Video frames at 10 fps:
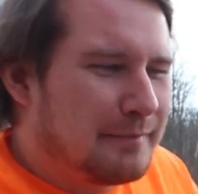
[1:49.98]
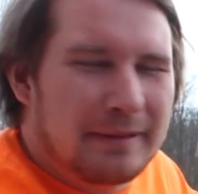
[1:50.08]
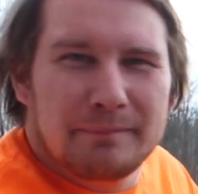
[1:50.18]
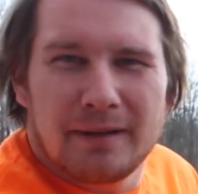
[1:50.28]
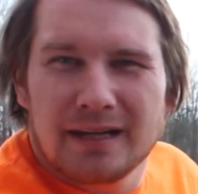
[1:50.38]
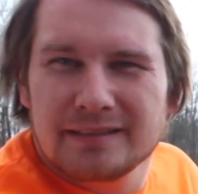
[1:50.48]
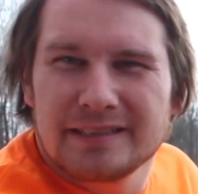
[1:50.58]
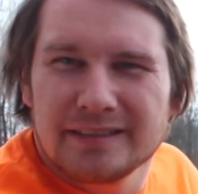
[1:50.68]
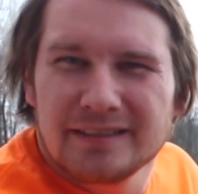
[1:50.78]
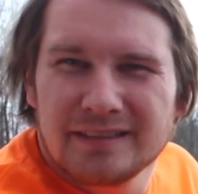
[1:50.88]
got a big box
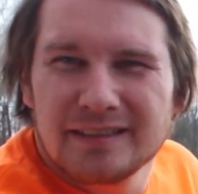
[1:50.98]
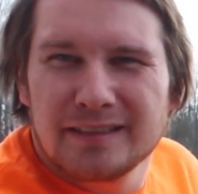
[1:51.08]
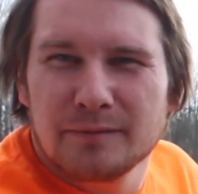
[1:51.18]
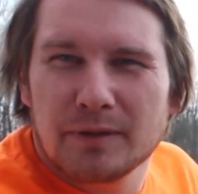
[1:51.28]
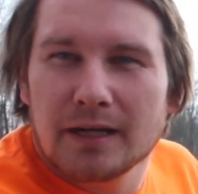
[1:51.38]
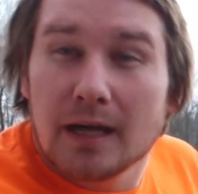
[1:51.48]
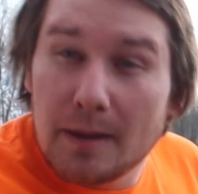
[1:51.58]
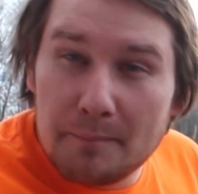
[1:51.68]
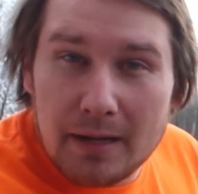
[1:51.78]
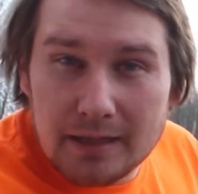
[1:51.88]
here. And we're gonna
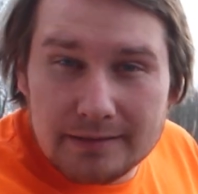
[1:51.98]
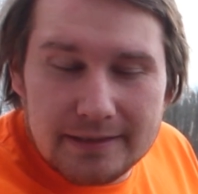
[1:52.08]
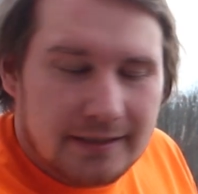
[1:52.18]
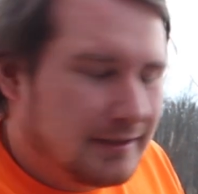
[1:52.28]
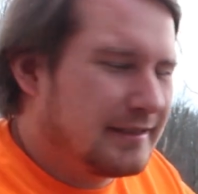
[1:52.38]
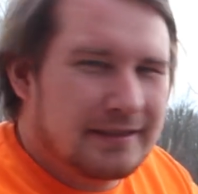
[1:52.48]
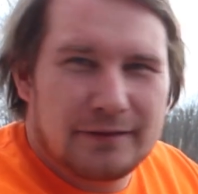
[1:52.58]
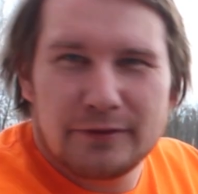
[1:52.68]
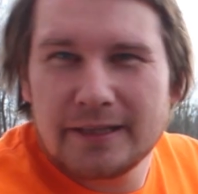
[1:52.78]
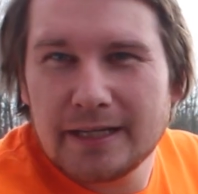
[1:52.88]
unbox it. This is
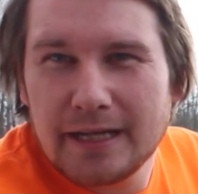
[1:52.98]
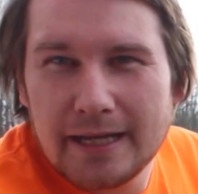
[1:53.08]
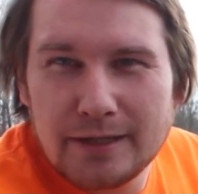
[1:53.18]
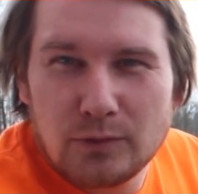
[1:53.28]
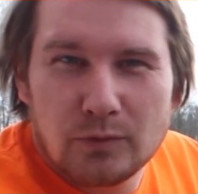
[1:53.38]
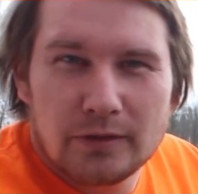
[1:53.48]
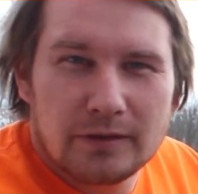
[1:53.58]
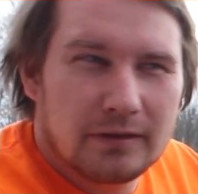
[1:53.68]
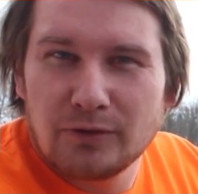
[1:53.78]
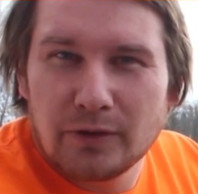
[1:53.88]
everything I had to
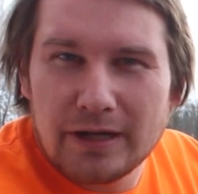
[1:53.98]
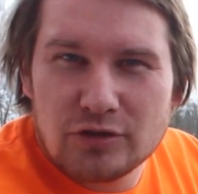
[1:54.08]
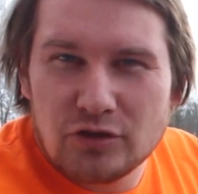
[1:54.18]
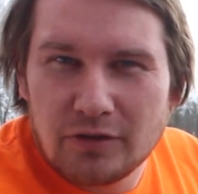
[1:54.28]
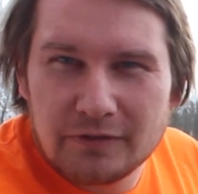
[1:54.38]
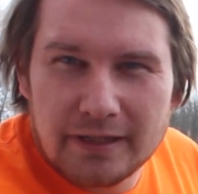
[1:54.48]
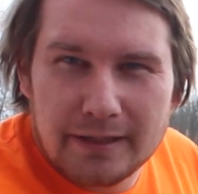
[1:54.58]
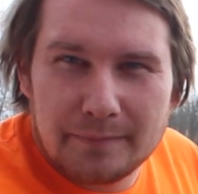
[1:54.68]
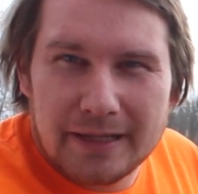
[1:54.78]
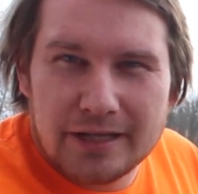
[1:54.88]
order for airsoft
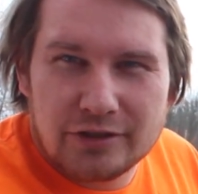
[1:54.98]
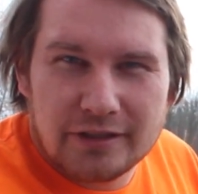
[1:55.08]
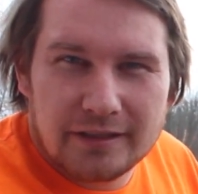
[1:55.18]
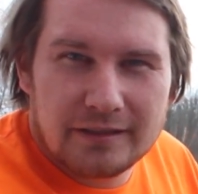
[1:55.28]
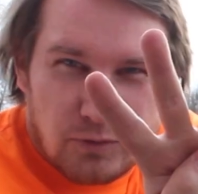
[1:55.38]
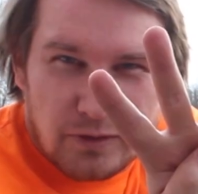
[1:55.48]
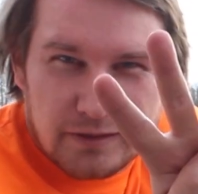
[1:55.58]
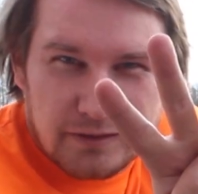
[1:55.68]
elimination for.